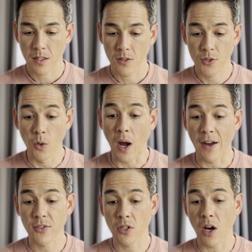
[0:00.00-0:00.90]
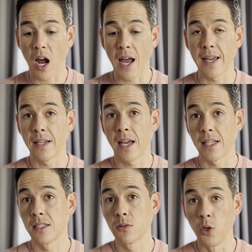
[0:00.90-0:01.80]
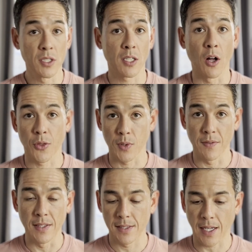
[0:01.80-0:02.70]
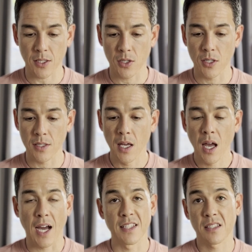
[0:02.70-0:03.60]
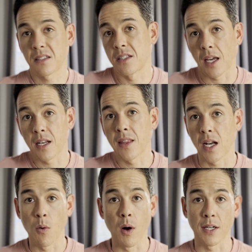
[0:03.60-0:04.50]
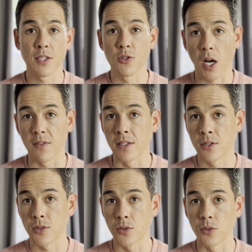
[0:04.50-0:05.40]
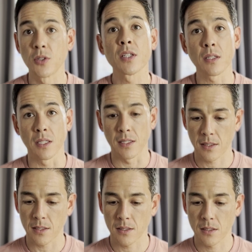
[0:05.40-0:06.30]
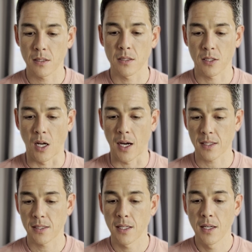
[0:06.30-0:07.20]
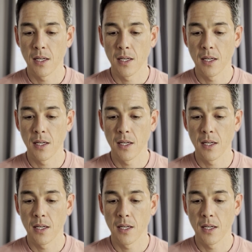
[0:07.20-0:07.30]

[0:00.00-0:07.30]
so after I had looked at all three of these sectors, I decided that I wanted to drive into utilities stocks.